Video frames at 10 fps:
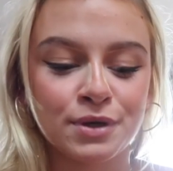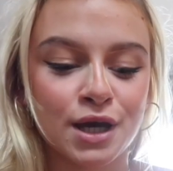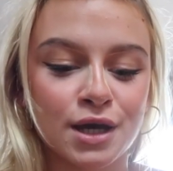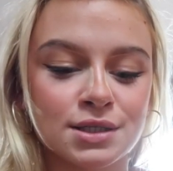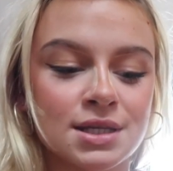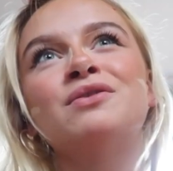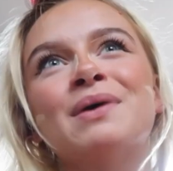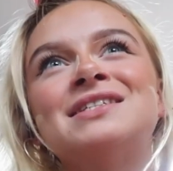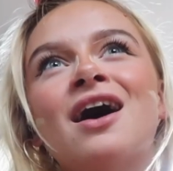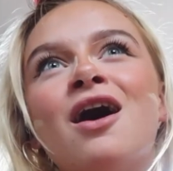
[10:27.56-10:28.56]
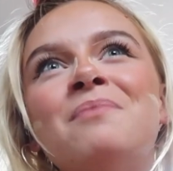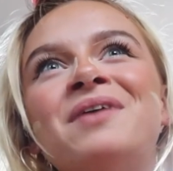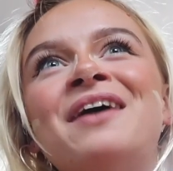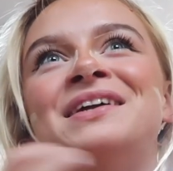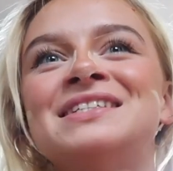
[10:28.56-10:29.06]
because I don't want to mess it
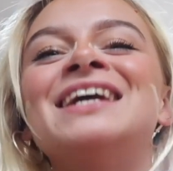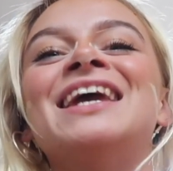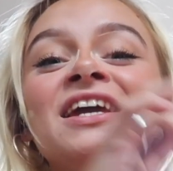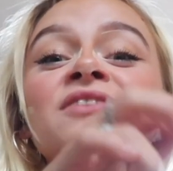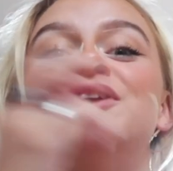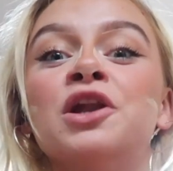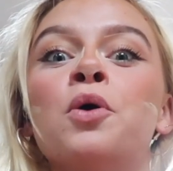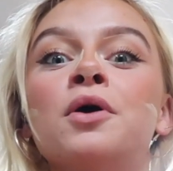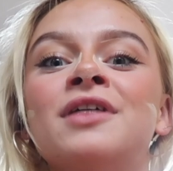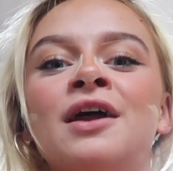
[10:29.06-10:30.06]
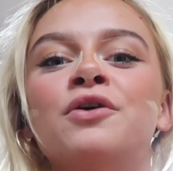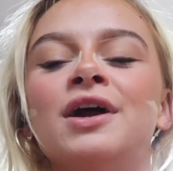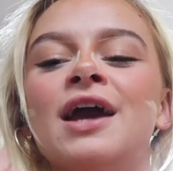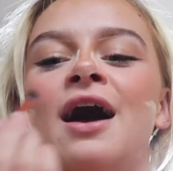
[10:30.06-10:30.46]
up and then take even longer than I already